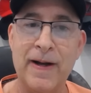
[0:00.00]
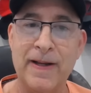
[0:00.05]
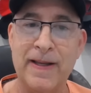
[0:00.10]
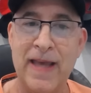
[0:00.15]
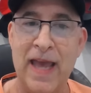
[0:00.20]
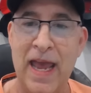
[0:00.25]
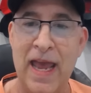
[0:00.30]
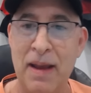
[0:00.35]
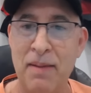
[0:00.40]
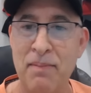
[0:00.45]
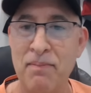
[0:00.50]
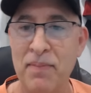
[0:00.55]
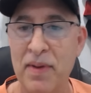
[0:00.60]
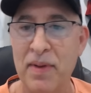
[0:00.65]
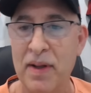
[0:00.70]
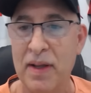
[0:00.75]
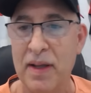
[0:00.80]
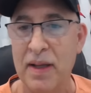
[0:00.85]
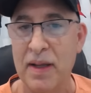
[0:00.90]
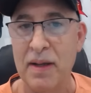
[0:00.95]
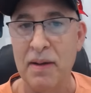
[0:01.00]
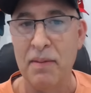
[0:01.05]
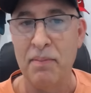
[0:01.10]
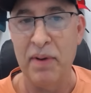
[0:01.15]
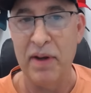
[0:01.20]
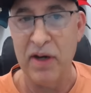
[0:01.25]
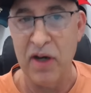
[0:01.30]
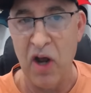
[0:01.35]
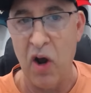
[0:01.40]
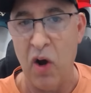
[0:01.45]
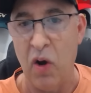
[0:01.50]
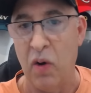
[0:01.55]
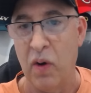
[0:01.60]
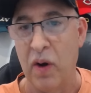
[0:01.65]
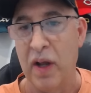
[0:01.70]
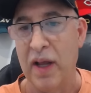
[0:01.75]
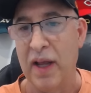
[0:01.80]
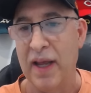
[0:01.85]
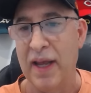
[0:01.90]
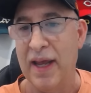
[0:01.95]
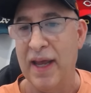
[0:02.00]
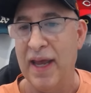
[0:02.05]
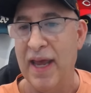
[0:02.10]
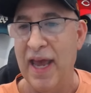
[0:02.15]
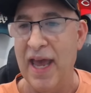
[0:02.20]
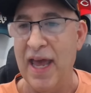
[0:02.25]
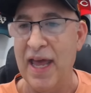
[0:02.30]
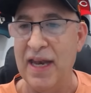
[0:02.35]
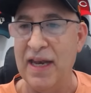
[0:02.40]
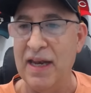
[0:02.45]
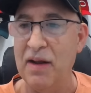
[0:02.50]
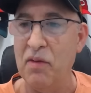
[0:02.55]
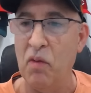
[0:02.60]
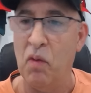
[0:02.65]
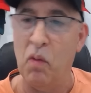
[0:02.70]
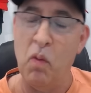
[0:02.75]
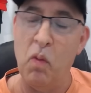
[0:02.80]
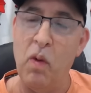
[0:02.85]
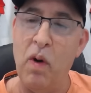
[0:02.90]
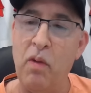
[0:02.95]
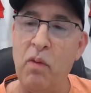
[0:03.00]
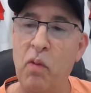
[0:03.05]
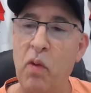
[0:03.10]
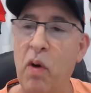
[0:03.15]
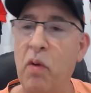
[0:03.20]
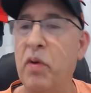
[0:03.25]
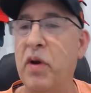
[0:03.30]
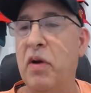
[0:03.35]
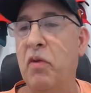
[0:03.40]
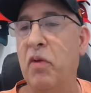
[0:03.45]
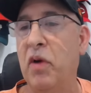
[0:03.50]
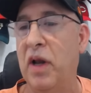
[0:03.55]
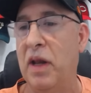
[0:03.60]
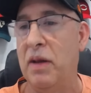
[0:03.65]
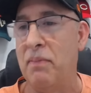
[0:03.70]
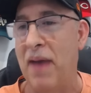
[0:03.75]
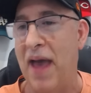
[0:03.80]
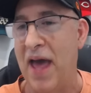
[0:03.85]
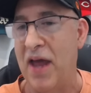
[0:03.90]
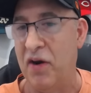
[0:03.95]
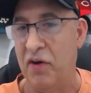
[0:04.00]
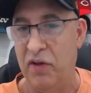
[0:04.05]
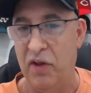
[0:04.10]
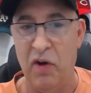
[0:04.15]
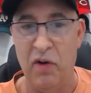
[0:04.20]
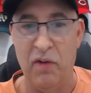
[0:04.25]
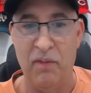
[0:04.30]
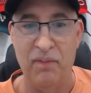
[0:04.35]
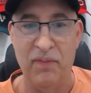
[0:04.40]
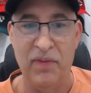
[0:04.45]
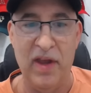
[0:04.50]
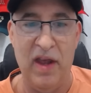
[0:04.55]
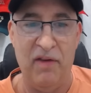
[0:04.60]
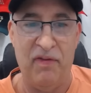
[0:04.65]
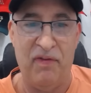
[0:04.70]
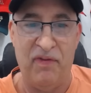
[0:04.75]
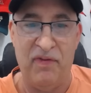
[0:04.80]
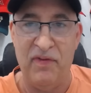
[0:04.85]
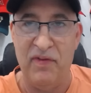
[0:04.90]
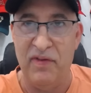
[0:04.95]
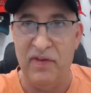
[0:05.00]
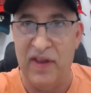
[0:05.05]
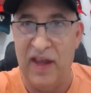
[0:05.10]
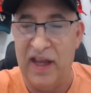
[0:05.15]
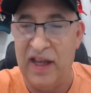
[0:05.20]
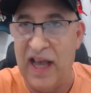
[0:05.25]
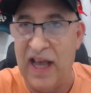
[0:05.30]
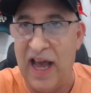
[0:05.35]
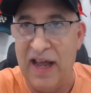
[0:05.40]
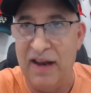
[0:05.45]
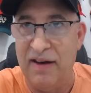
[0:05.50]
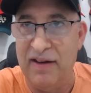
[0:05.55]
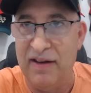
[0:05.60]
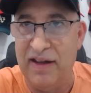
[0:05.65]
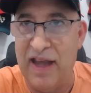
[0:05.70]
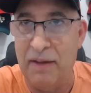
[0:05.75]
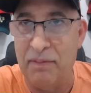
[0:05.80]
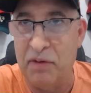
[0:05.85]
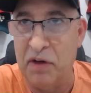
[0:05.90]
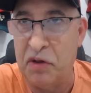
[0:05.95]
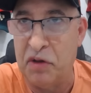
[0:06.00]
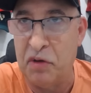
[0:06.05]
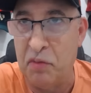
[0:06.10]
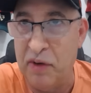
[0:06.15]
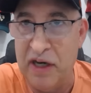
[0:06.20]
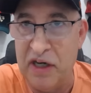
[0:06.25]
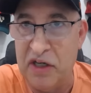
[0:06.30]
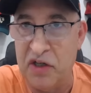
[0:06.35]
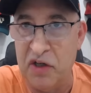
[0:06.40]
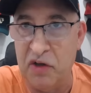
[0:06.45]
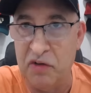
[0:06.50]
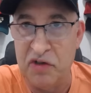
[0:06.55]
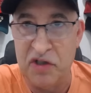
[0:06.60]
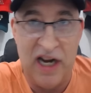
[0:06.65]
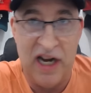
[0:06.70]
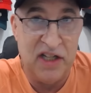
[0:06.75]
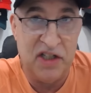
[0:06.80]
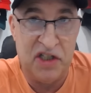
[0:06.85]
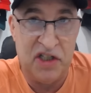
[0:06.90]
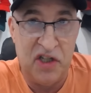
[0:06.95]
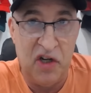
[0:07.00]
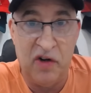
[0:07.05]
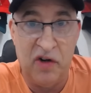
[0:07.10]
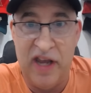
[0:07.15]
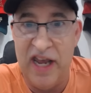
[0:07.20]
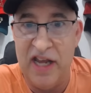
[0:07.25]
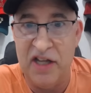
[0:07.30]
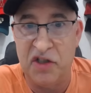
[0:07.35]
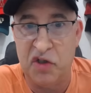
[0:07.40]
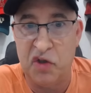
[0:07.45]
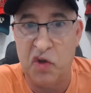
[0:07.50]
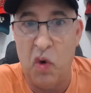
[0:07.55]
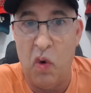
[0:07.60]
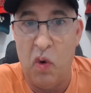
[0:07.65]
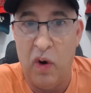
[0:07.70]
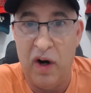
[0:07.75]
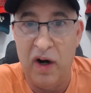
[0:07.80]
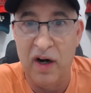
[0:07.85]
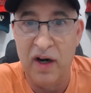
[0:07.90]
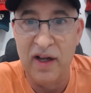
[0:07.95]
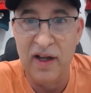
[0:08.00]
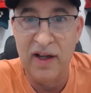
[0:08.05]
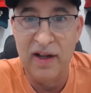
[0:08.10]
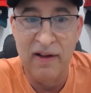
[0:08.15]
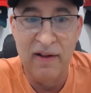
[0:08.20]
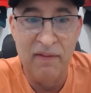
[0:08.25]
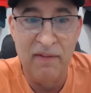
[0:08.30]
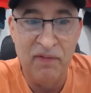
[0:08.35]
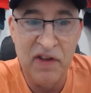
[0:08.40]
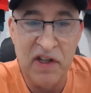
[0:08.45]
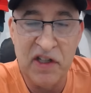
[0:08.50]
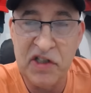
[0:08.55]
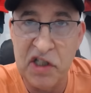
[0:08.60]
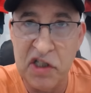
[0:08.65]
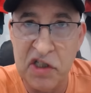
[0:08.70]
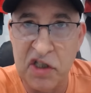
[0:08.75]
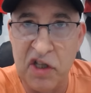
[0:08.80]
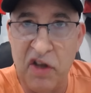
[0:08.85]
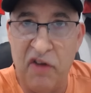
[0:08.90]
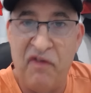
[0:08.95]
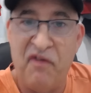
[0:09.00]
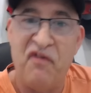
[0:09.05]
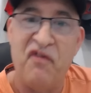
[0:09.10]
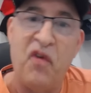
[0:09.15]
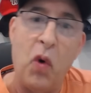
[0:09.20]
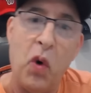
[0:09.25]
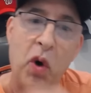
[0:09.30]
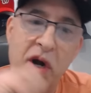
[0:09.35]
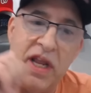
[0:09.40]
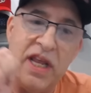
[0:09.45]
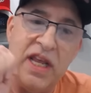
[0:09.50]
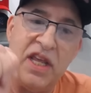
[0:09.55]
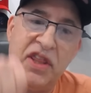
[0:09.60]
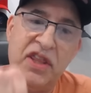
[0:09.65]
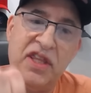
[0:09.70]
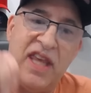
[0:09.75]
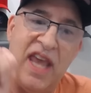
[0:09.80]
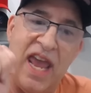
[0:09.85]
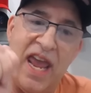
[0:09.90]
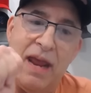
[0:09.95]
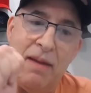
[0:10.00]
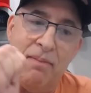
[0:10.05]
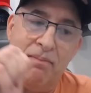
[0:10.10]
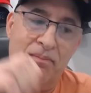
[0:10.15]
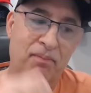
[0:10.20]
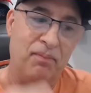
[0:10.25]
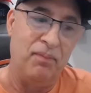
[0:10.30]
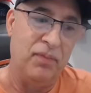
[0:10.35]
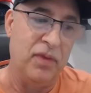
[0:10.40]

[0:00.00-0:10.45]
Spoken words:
game, but no. And what would it really matter, though, if they kept it 3-2? Giants still can't score. This is the 40th game